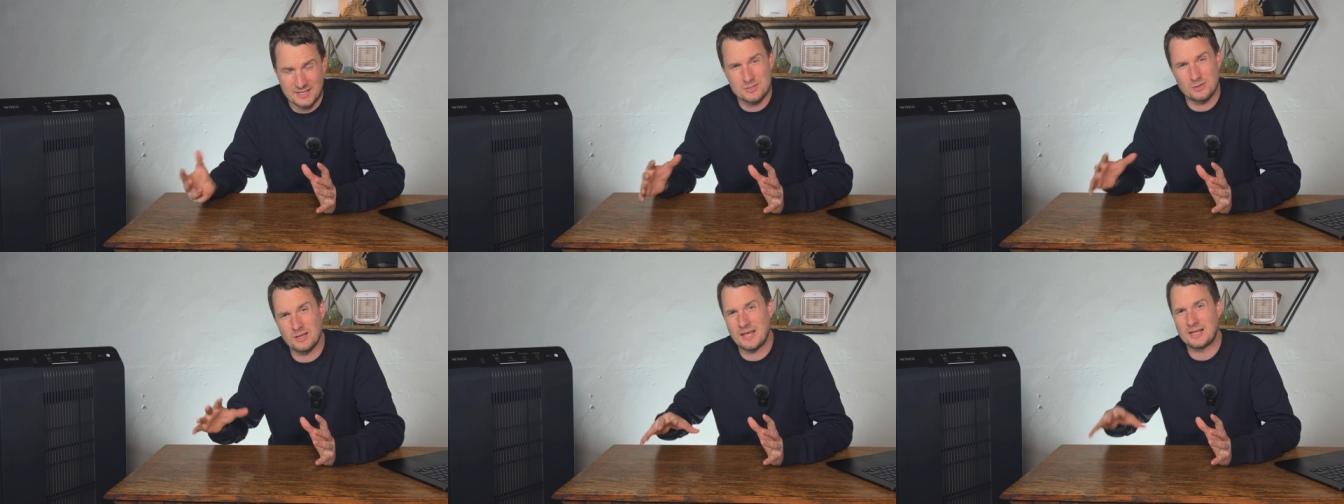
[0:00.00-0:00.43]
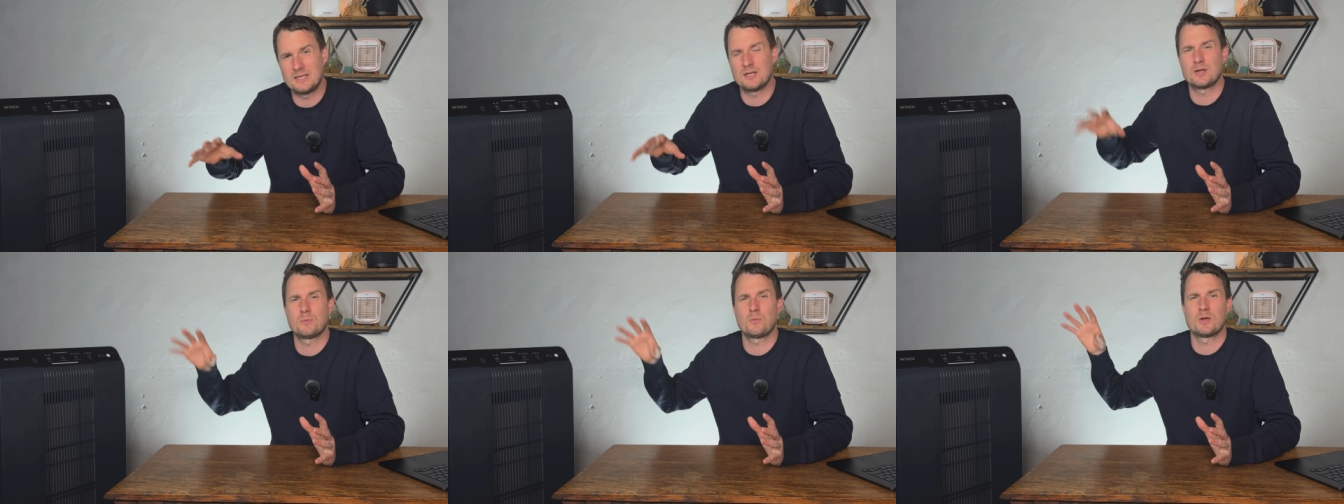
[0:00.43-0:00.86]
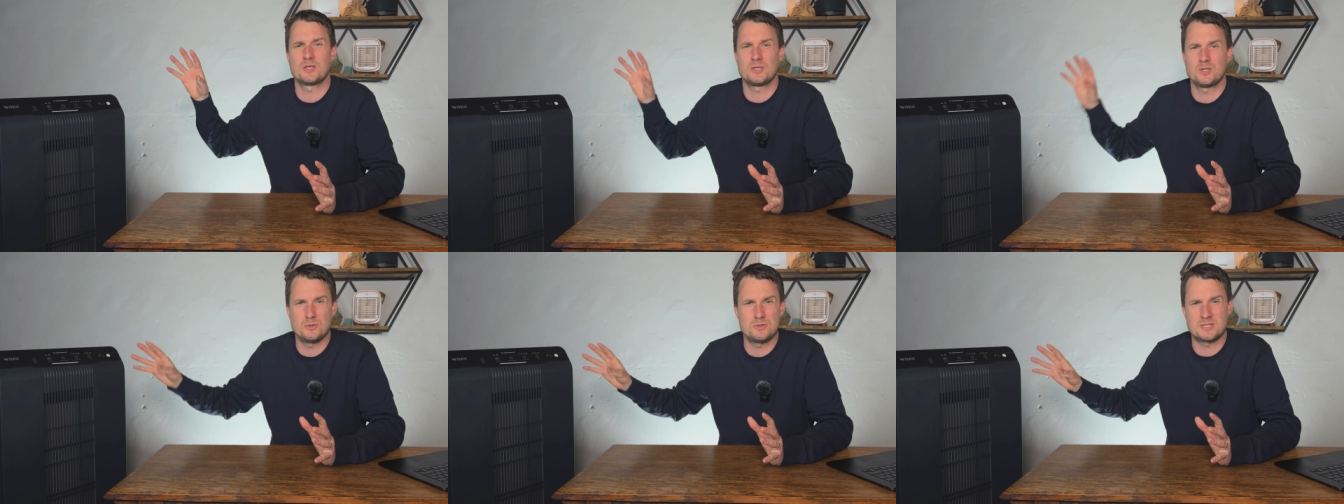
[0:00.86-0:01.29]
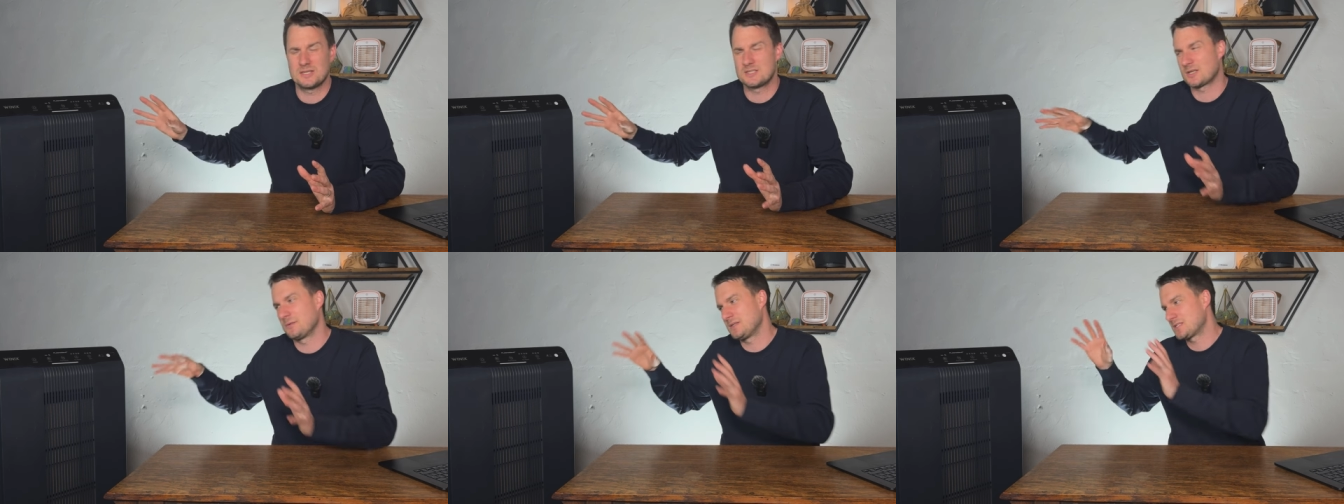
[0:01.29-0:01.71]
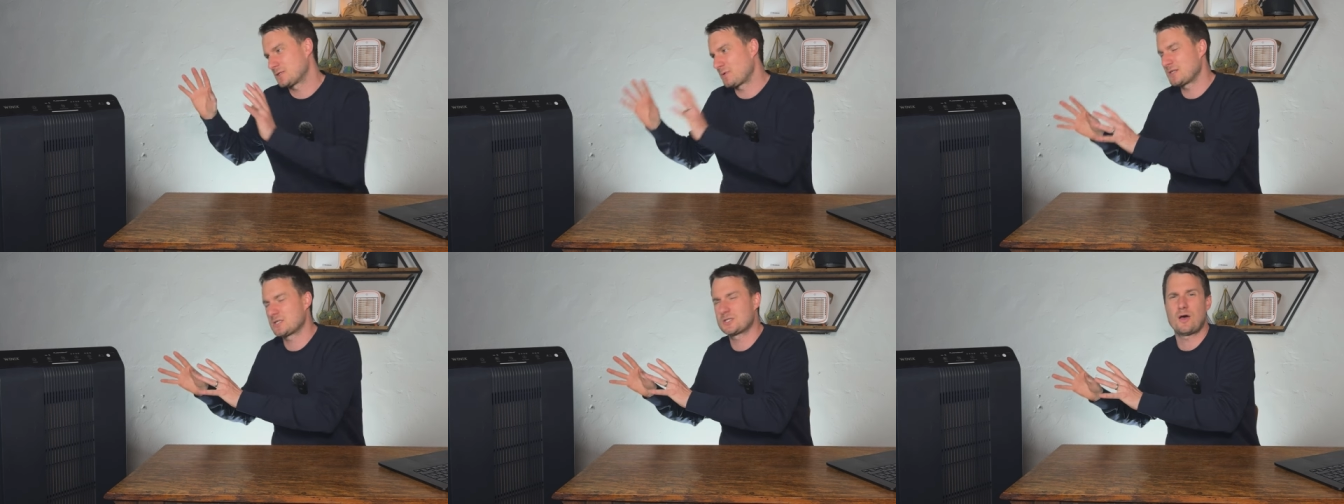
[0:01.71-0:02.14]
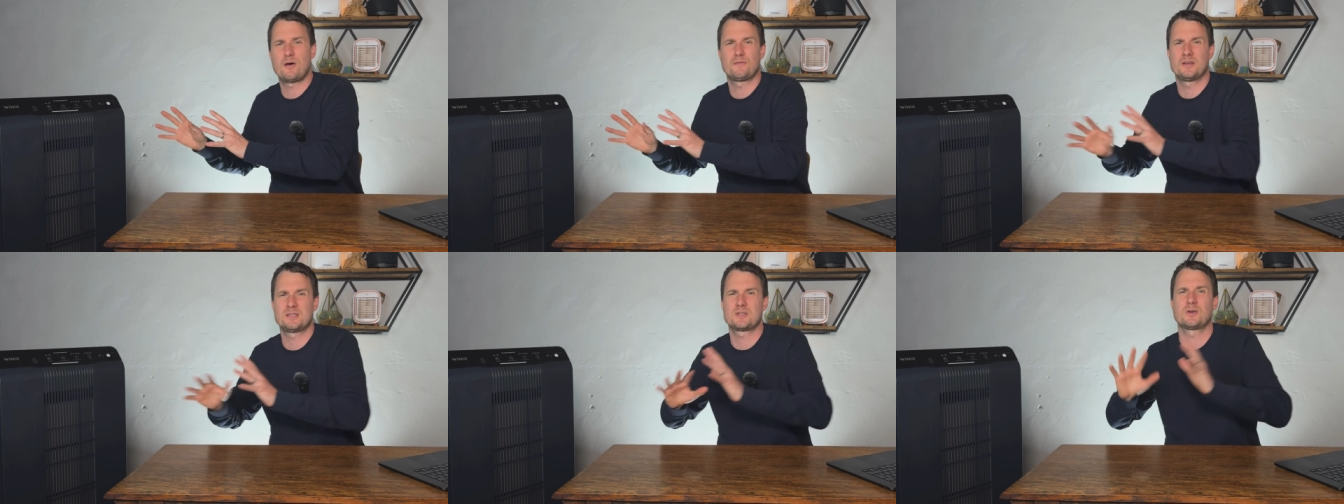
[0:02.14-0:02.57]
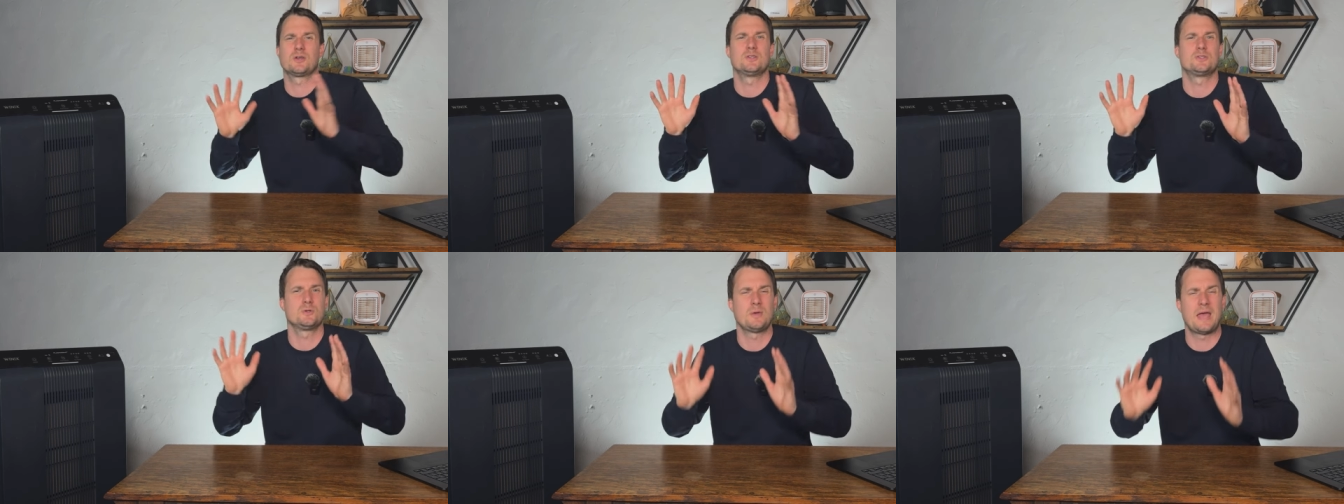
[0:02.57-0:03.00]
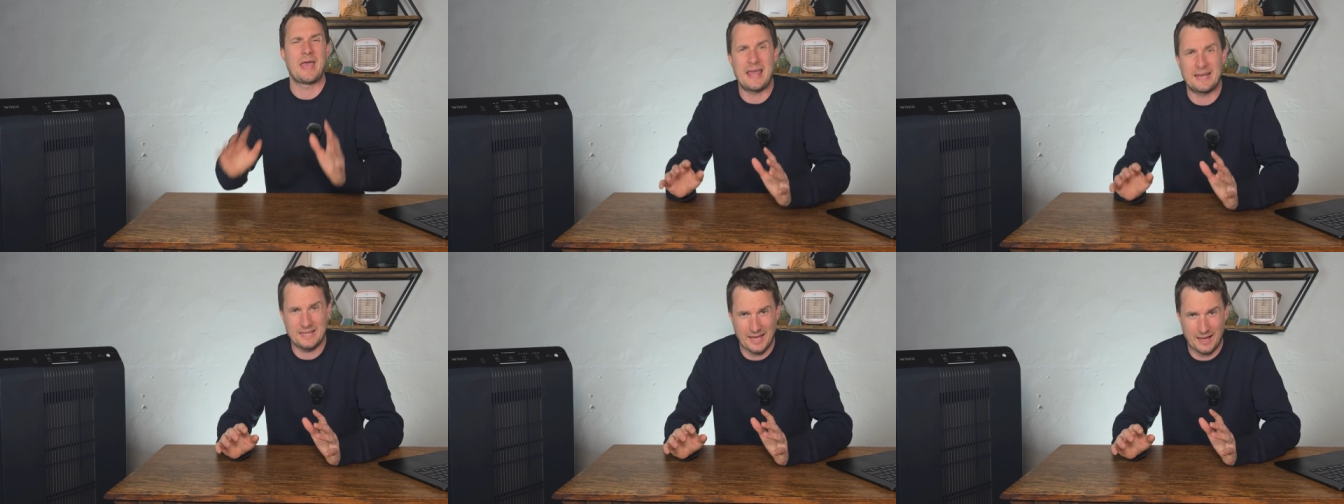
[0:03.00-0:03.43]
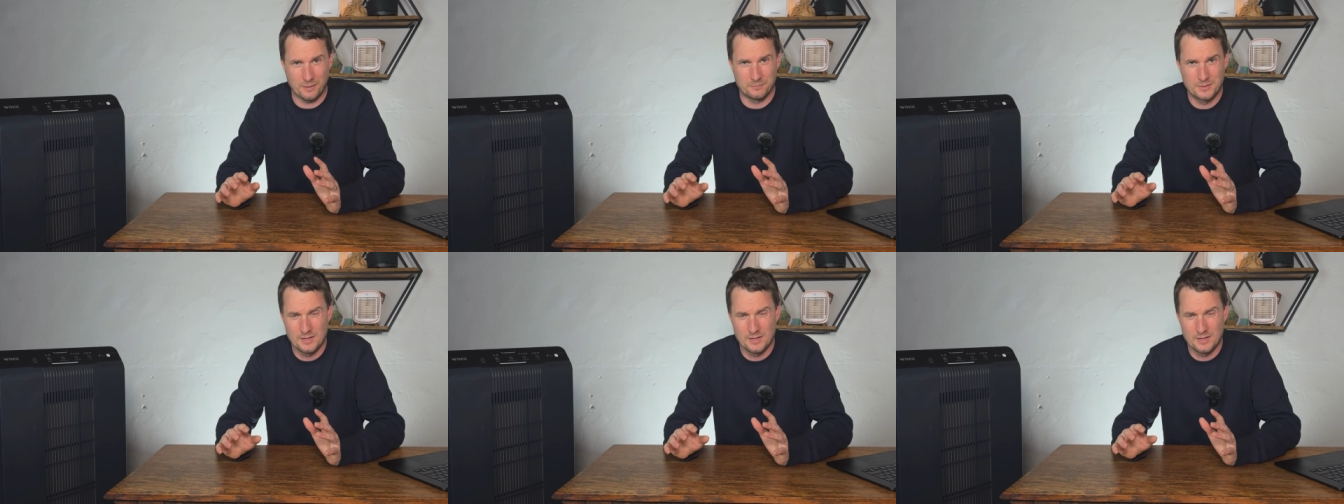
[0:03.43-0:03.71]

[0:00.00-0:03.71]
it's unlikely you're gonna to wanna to use it, it's gonna be switched off, and it's not gonna do any help.